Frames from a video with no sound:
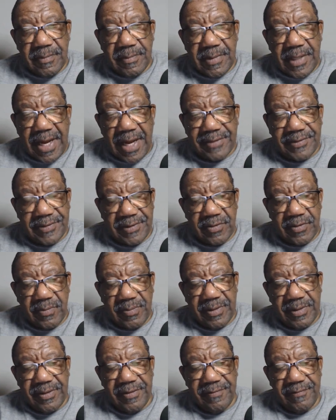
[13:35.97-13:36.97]
And I still
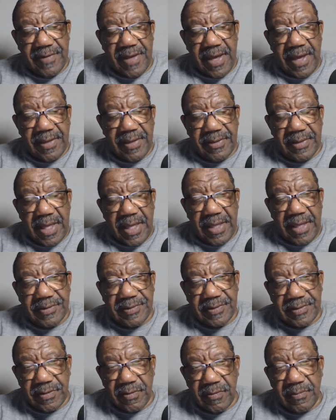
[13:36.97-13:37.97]
believe that. I
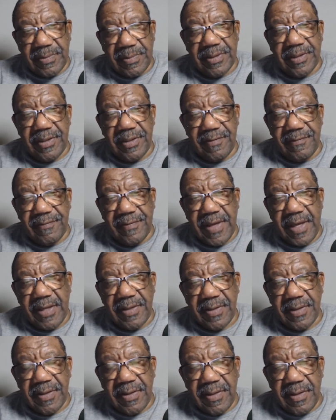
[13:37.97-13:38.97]
still believe that